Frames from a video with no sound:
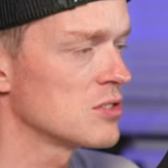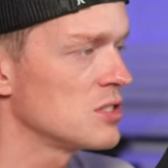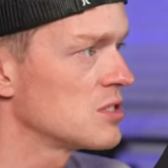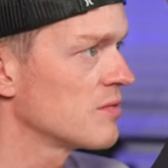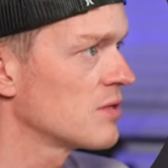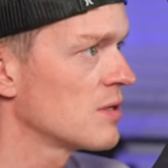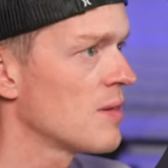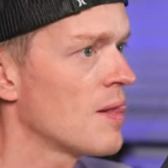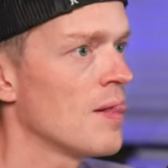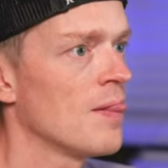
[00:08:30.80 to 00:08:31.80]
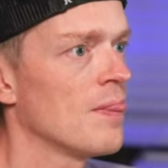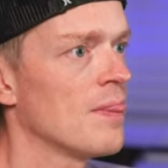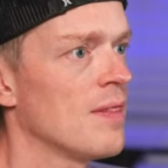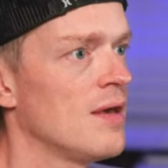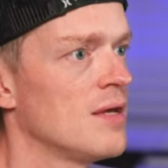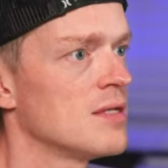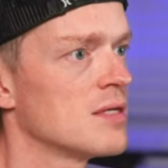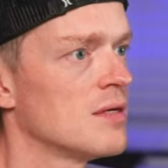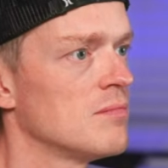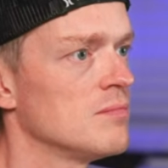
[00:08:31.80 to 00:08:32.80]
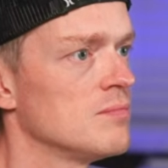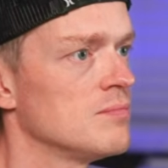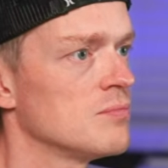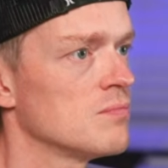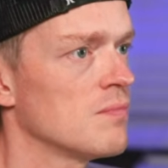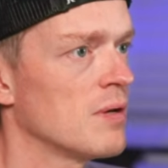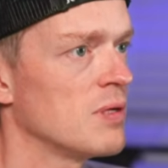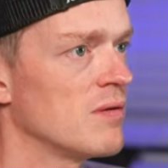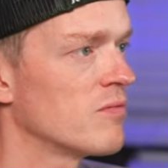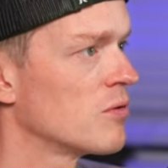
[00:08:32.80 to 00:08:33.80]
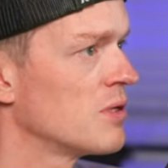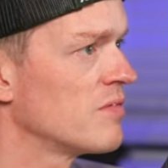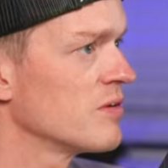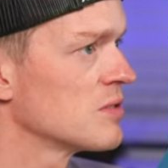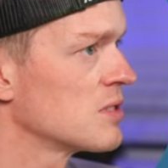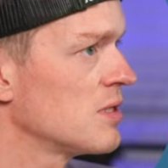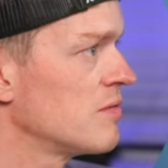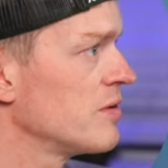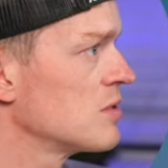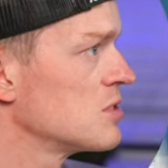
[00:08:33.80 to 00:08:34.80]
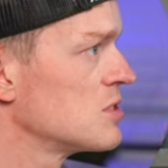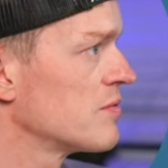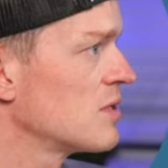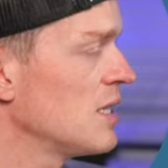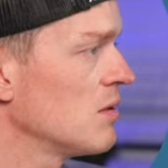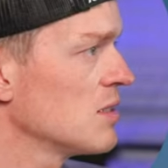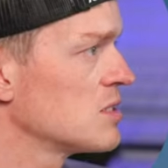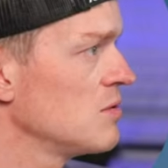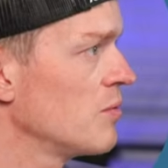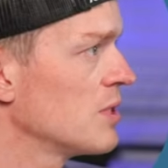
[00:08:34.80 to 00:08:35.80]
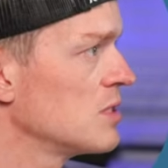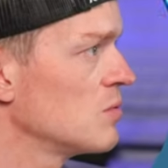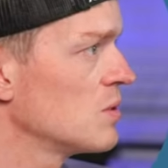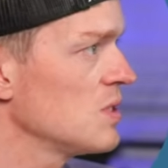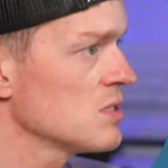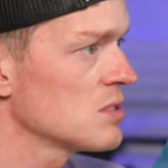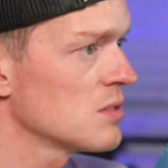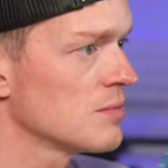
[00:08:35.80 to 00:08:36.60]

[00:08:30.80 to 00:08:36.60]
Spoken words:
Shifter. And, Formant Filter and Frequency Shifter. Now, let's see what we can do with this.